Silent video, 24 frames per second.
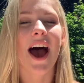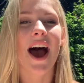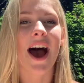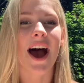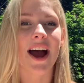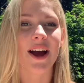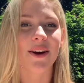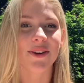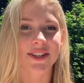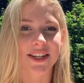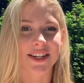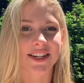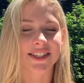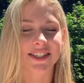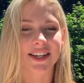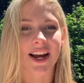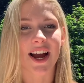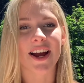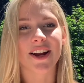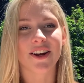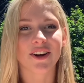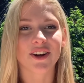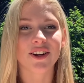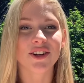I was at a
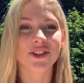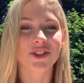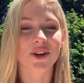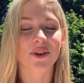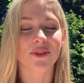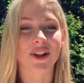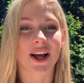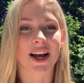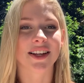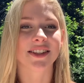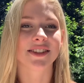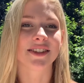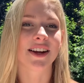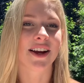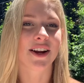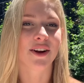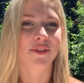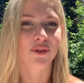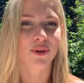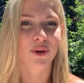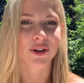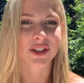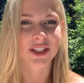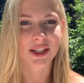diner, so last night
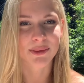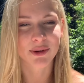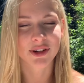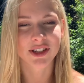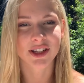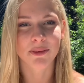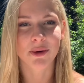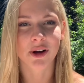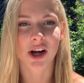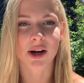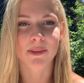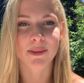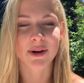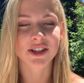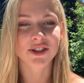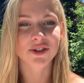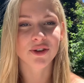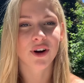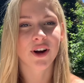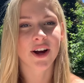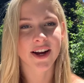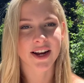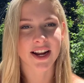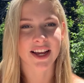of course I put something on my
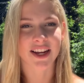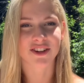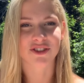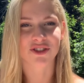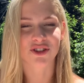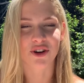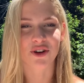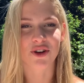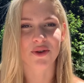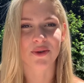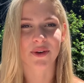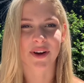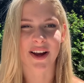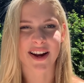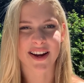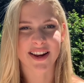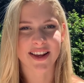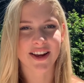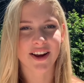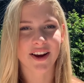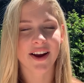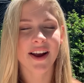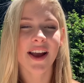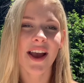story, and I can show you again
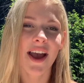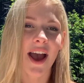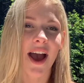here.